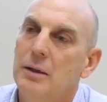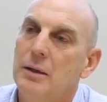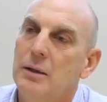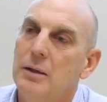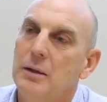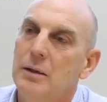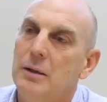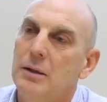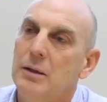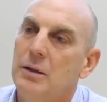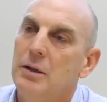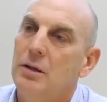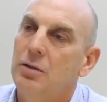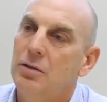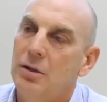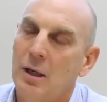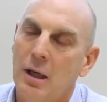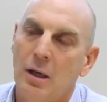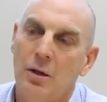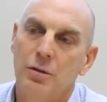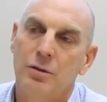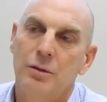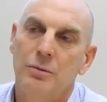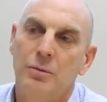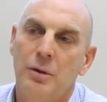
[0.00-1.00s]
Yeah, okay. Your
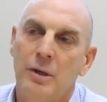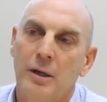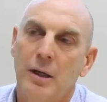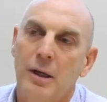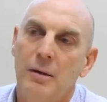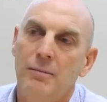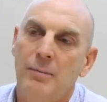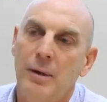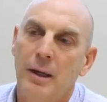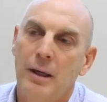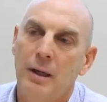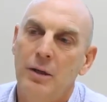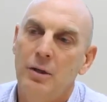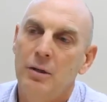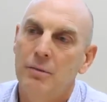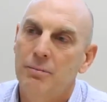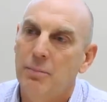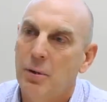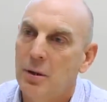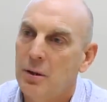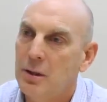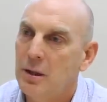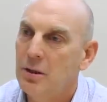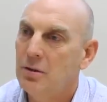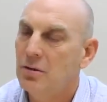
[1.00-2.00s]
cells are working better. Your
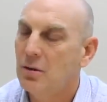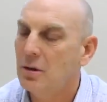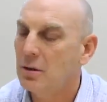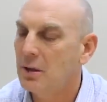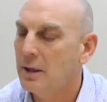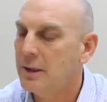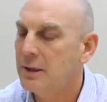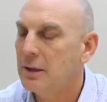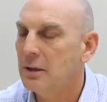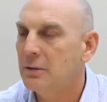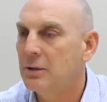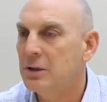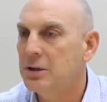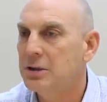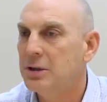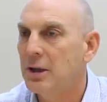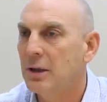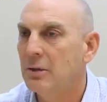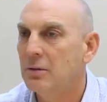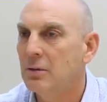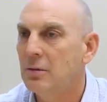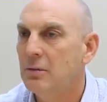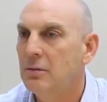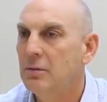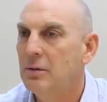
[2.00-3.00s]
body's cleaner in
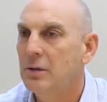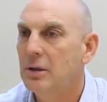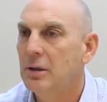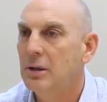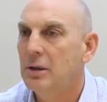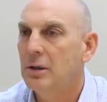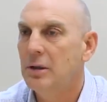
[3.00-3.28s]
general.